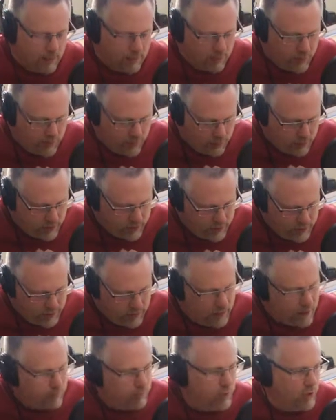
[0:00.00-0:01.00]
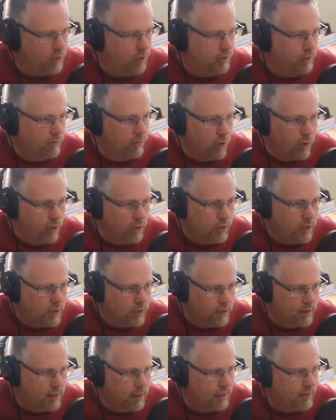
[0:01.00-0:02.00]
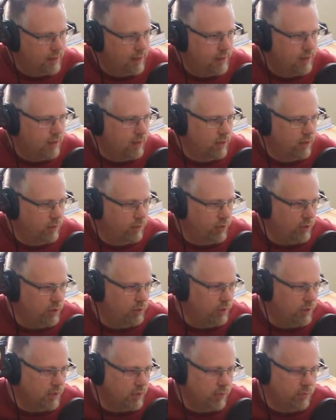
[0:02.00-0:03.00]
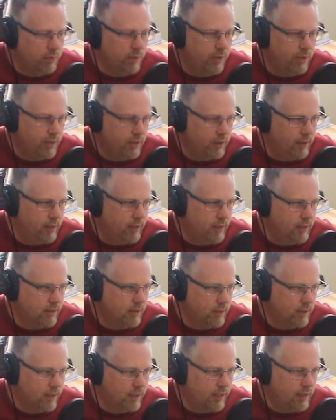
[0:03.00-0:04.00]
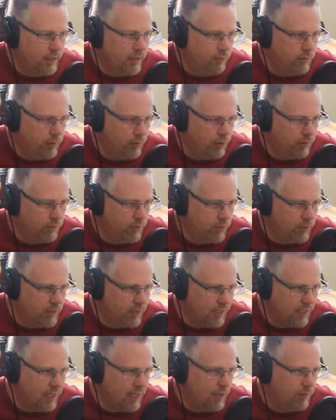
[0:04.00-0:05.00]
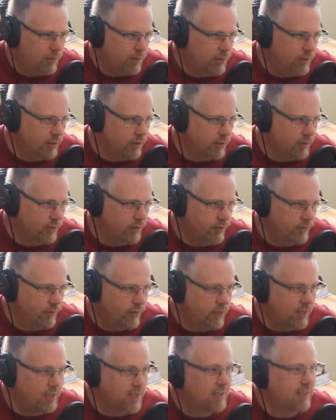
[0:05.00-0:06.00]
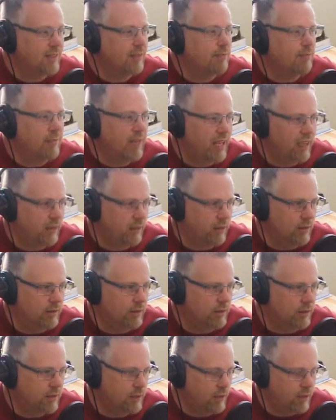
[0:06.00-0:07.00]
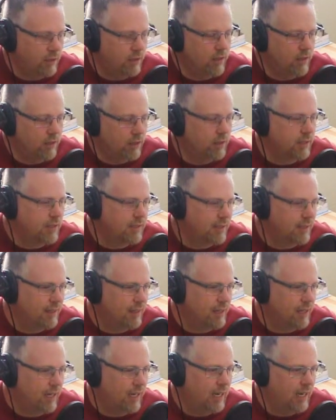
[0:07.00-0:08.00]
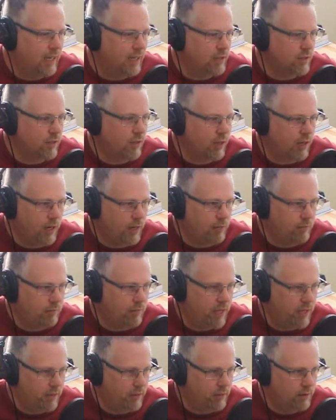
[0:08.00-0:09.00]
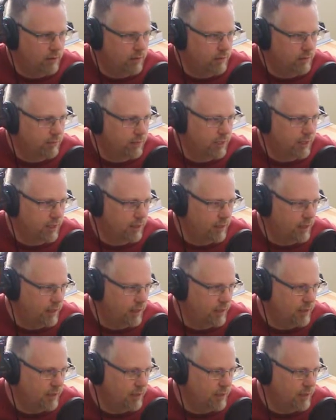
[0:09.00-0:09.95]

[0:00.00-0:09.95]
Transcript: But you could get on bulletin boards. They had things called bulletin boards. This was pre-internet, so you could get on bulletin boards like CompuServe. You could send mail. Did you know you could send electronic mail back in the 80s?